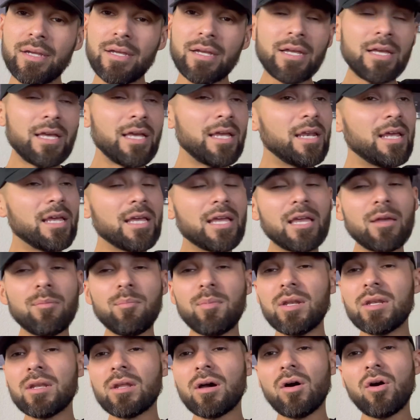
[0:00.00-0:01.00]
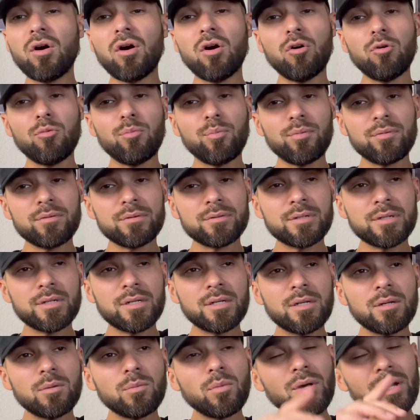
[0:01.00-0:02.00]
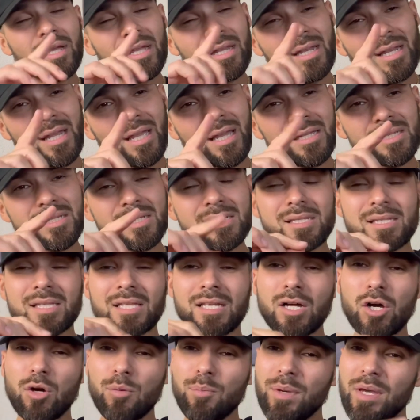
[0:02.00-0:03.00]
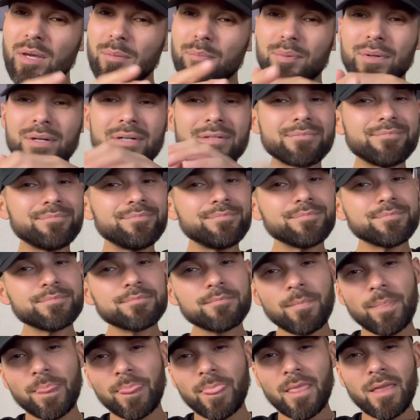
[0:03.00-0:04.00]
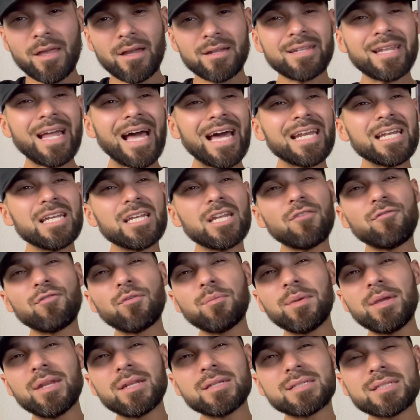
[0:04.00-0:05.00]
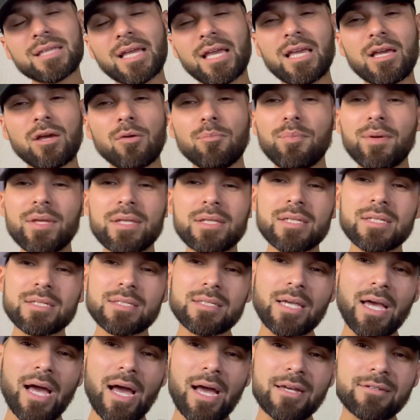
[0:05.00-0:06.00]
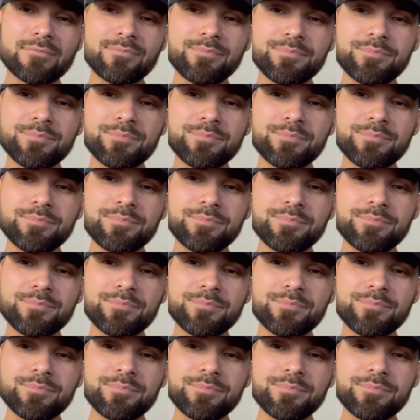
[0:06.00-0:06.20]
He didn't give me no hope. Well, he did just a little bit, but not enough for me to say he could beat this guy.